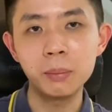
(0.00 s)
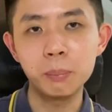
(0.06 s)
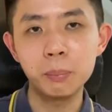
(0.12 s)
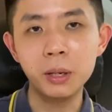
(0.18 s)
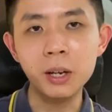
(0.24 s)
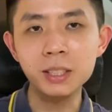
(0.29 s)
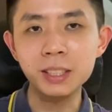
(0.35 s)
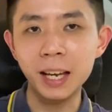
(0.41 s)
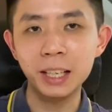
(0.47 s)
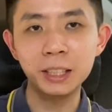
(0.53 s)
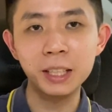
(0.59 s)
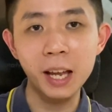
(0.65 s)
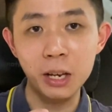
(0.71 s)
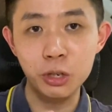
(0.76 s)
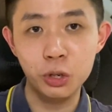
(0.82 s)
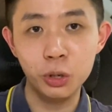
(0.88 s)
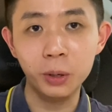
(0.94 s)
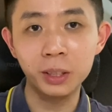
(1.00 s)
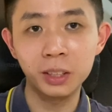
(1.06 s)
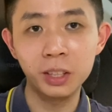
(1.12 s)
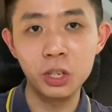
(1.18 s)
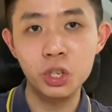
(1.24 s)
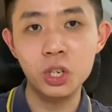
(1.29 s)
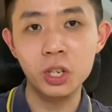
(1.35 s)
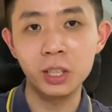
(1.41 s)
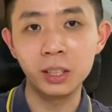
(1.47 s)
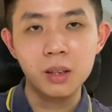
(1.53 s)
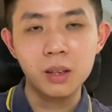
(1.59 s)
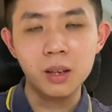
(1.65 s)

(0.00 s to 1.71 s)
because I actually enjoy teaching,